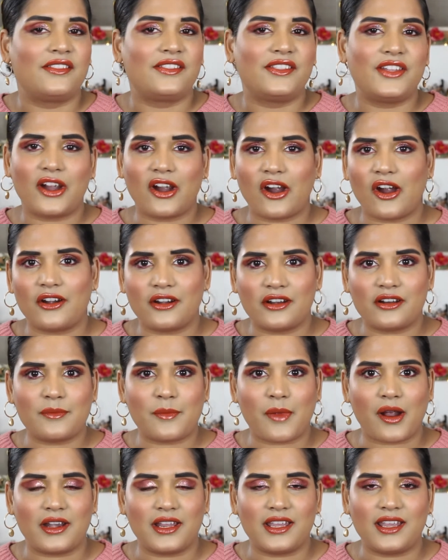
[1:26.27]
their hard-earned
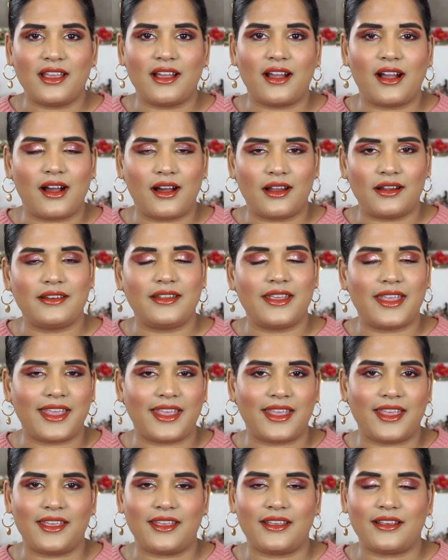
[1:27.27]
money on
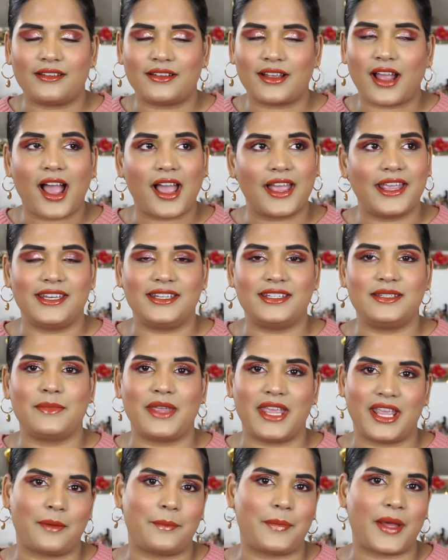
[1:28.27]
a high-end
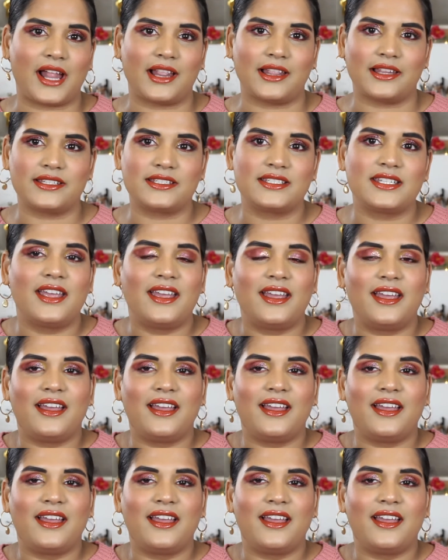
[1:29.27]
makeup palette.